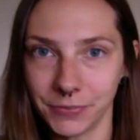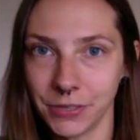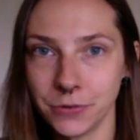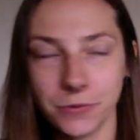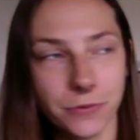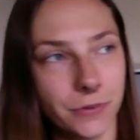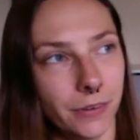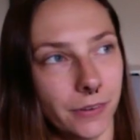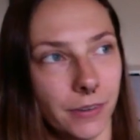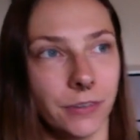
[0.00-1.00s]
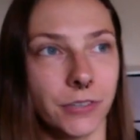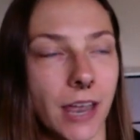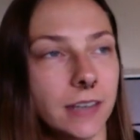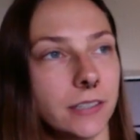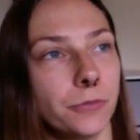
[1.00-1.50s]
You, you
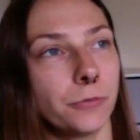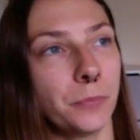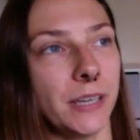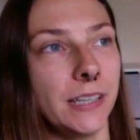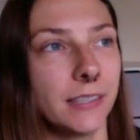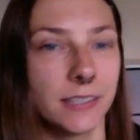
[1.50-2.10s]
tend to repeat